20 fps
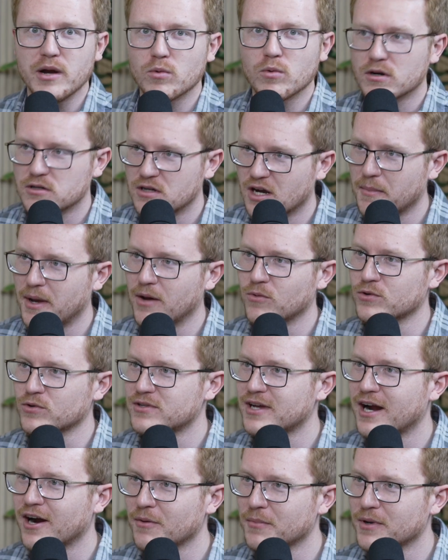We're talking about
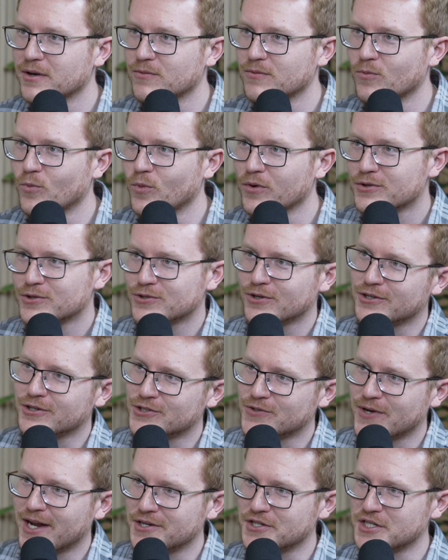retirement withdrawal
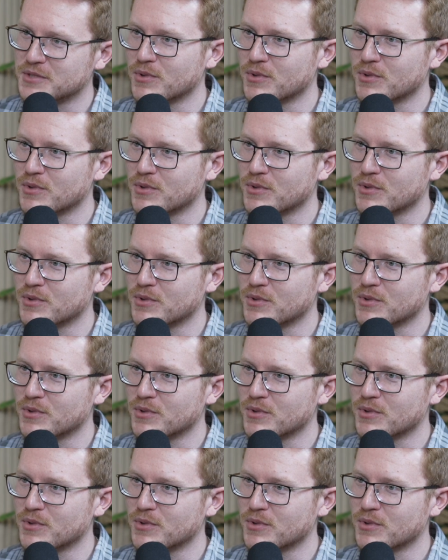strategies.